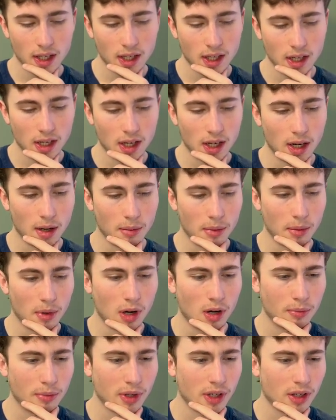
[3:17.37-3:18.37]

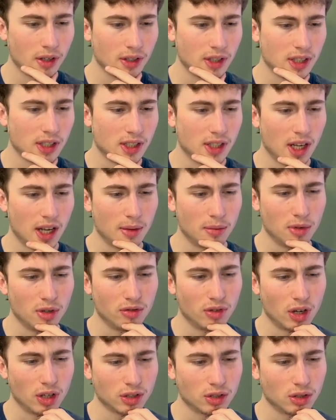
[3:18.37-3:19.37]
But this knight
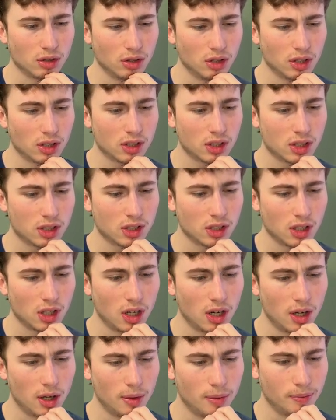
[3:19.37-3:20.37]
move also looks
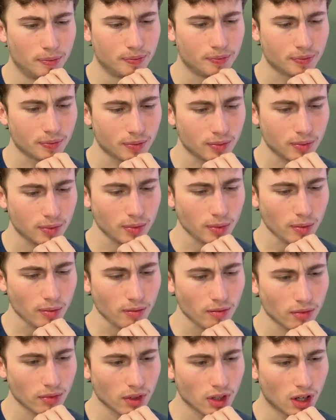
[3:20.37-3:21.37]
kind
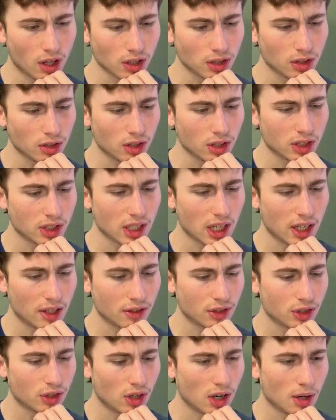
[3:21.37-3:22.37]

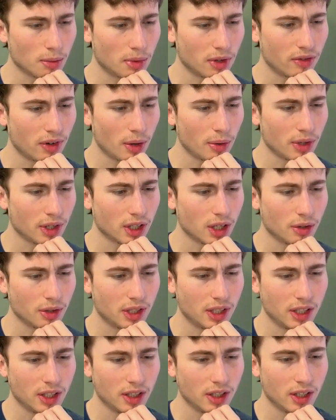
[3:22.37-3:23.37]
of strong. But if I were to go
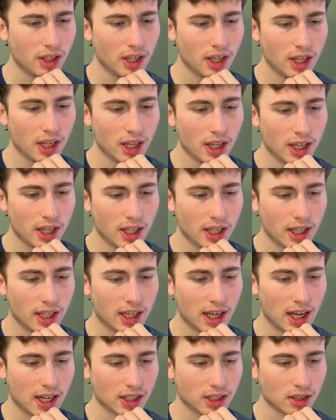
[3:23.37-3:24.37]
here, he
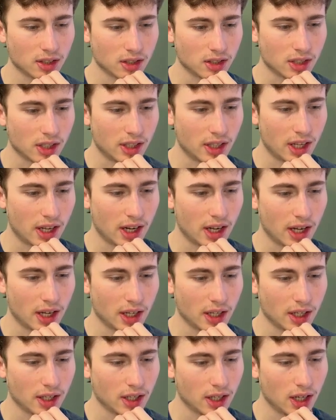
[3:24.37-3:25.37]
castles, and then
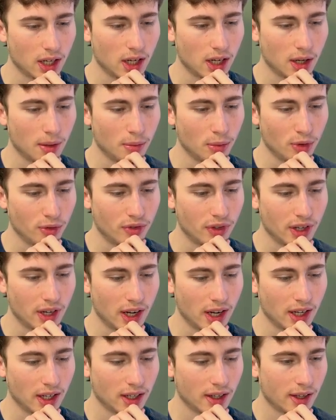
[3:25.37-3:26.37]
I move the
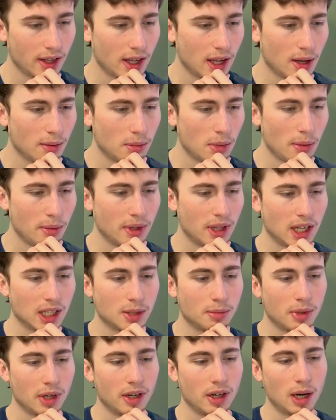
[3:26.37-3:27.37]
knight. Maybe
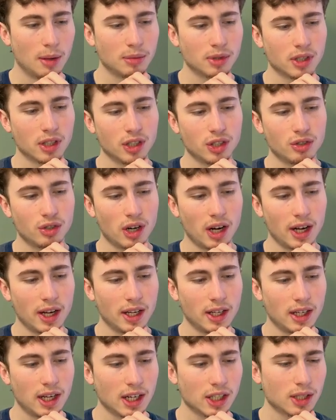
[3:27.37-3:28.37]
that's better. I'm just gonna try
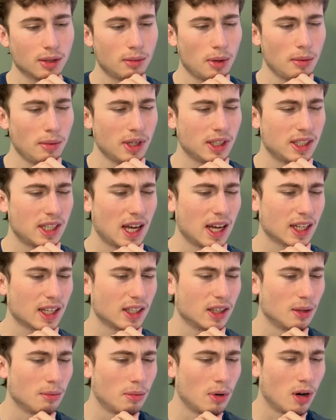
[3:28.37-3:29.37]
and actually maybe
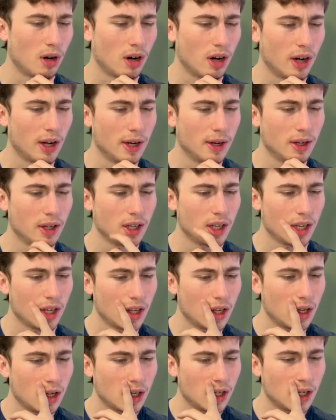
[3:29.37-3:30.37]
attacking the pawn
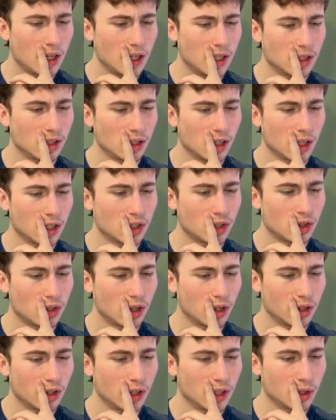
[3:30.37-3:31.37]
is a lot
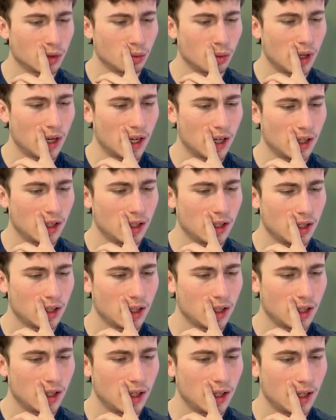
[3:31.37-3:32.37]
stronger as well.
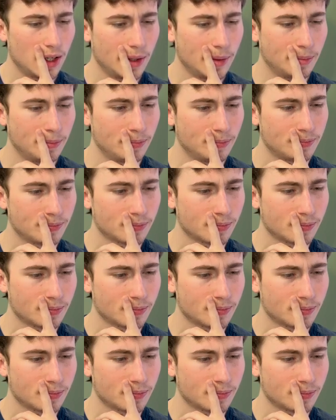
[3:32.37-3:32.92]
I'm